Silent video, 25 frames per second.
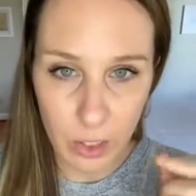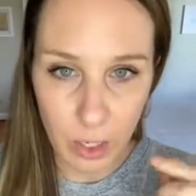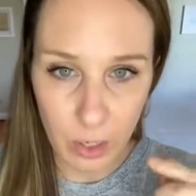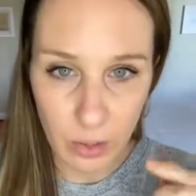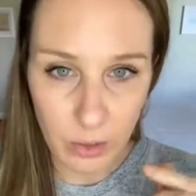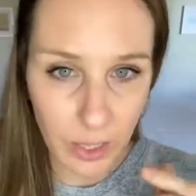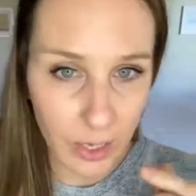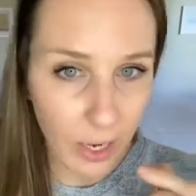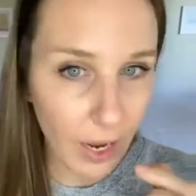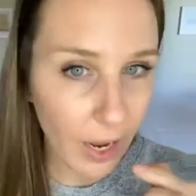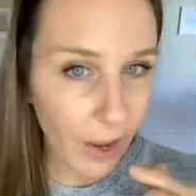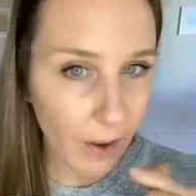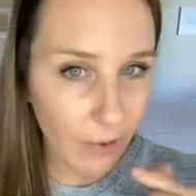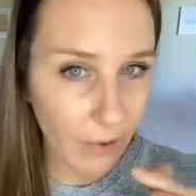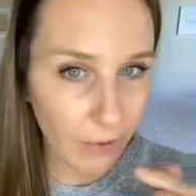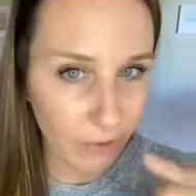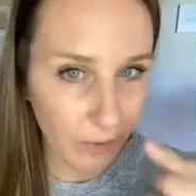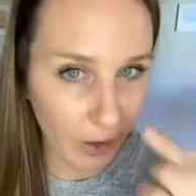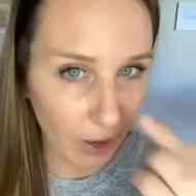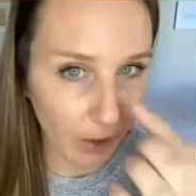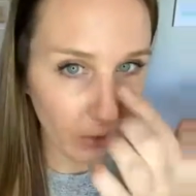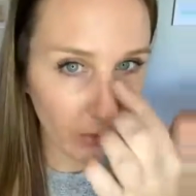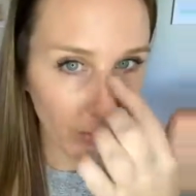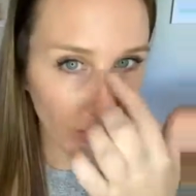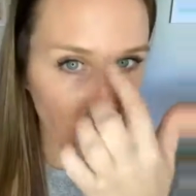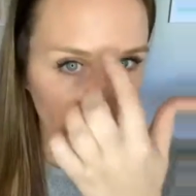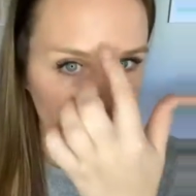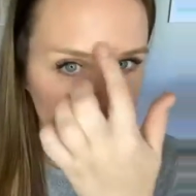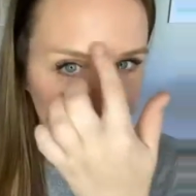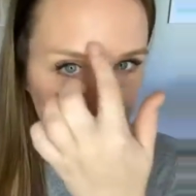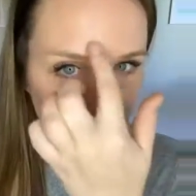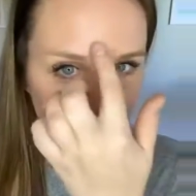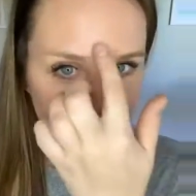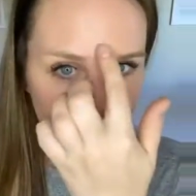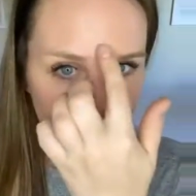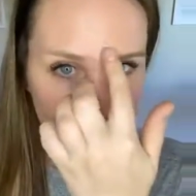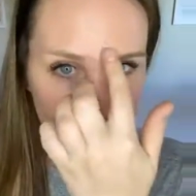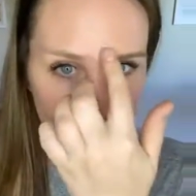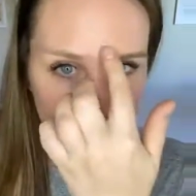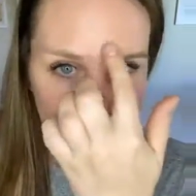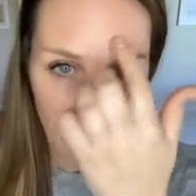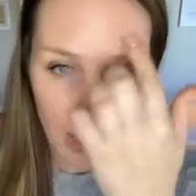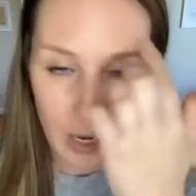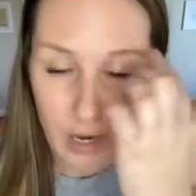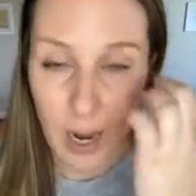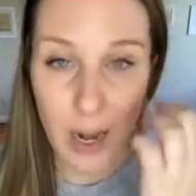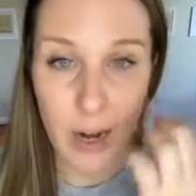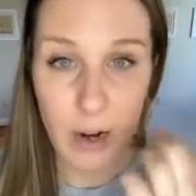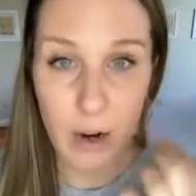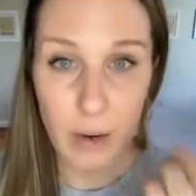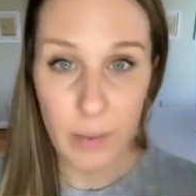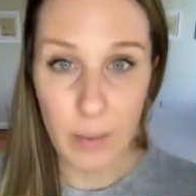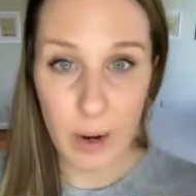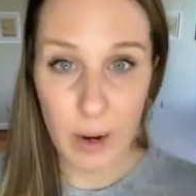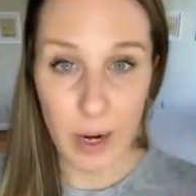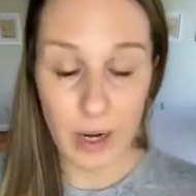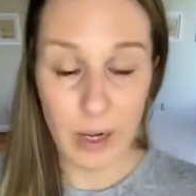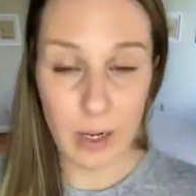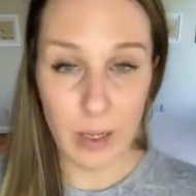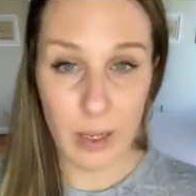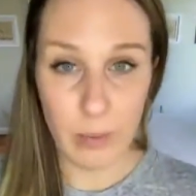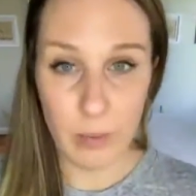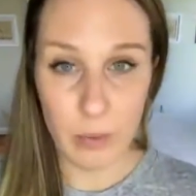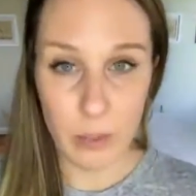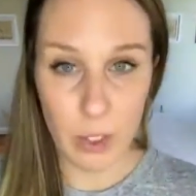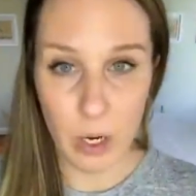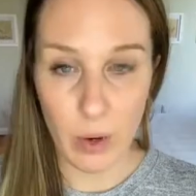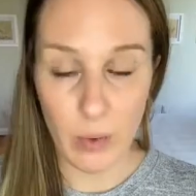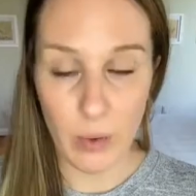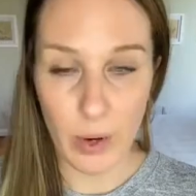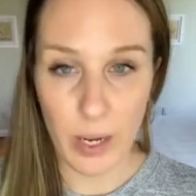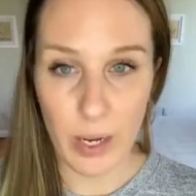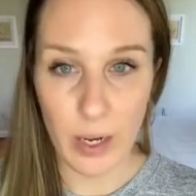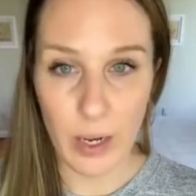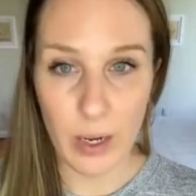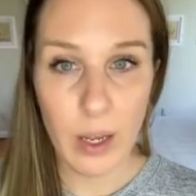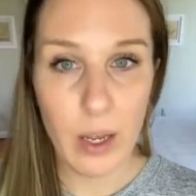Like I have freckles and I don't mind them showing.